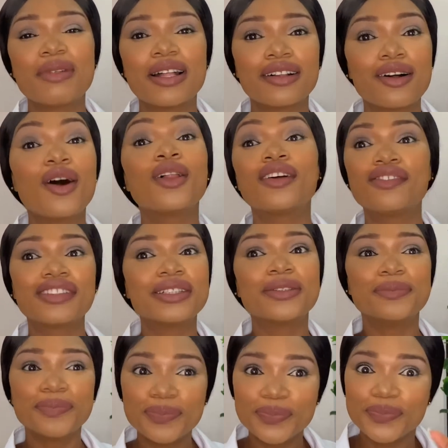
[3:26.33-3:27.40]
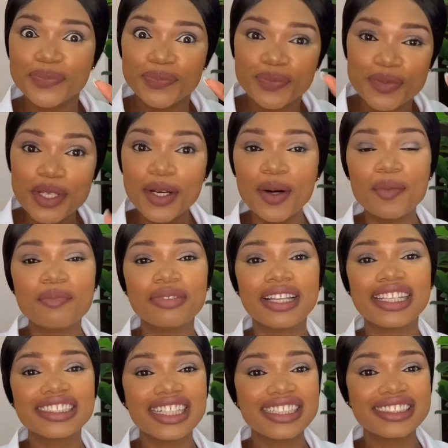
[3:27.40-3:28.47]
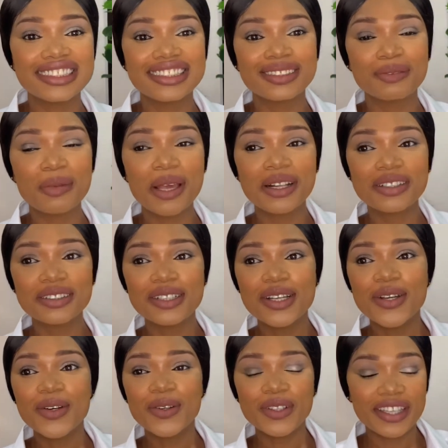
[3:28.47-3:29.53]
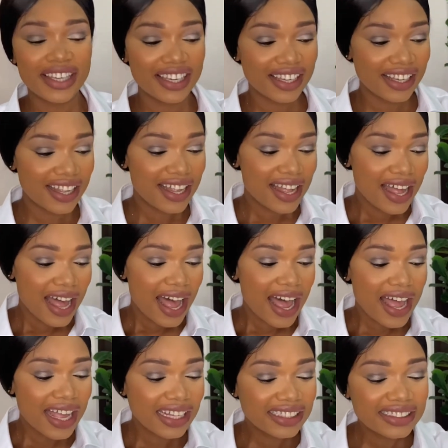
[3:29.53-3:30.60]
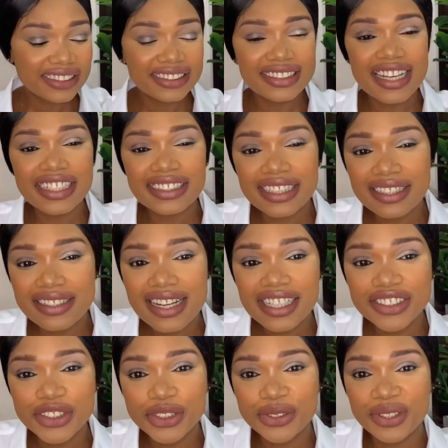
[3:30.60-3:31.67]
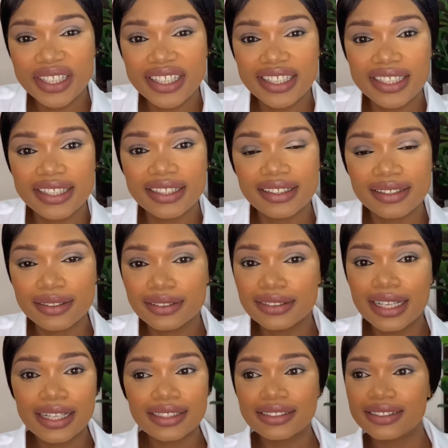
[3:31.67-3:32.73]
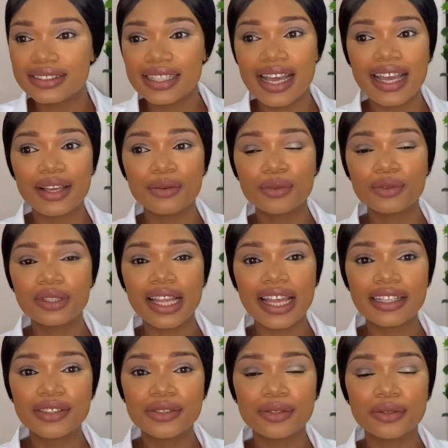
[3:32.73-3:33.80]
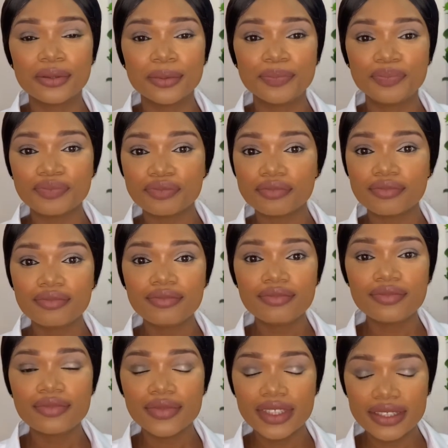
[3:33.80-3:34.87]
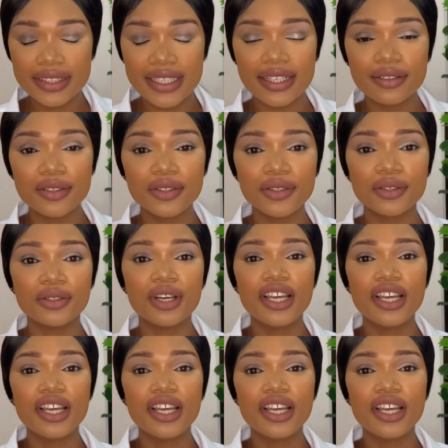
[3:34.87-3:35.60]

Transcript: all of the unpleasant smell. Okay, and there's another trick that I would like to tell you.